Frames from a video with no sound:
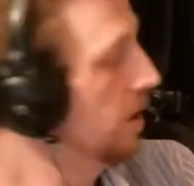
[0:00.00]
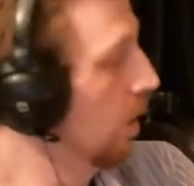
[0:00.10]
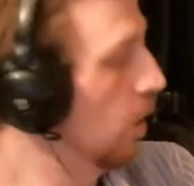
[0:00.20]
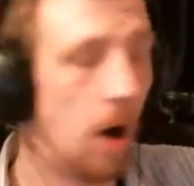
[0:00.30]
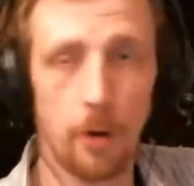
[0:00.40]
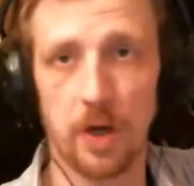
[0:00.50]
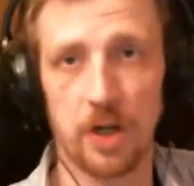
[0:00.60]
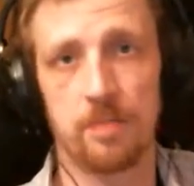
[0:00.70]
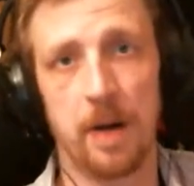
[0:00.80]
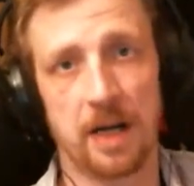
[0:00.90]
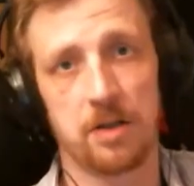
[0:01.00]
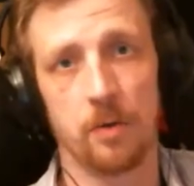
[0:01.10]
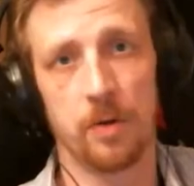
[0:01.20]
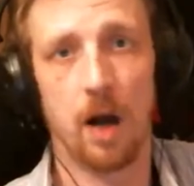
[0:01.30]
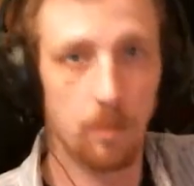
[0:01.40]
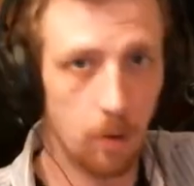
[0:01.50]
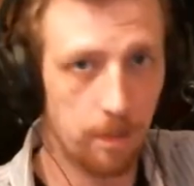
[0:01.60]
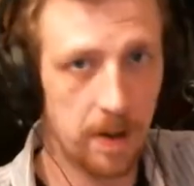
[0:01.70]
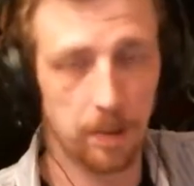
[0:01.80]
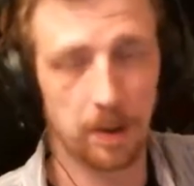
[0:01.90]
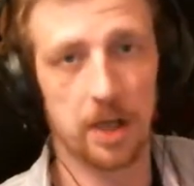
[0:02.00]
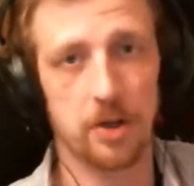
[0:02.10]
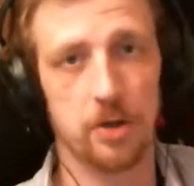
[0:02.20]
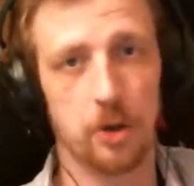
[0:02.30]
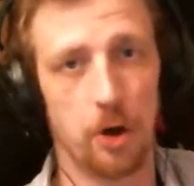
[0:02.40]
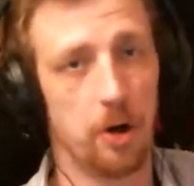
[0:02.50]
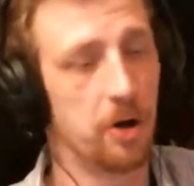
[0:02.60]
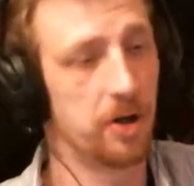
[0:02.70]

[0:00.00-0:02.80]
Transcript: hardware specs, so now more people can join on.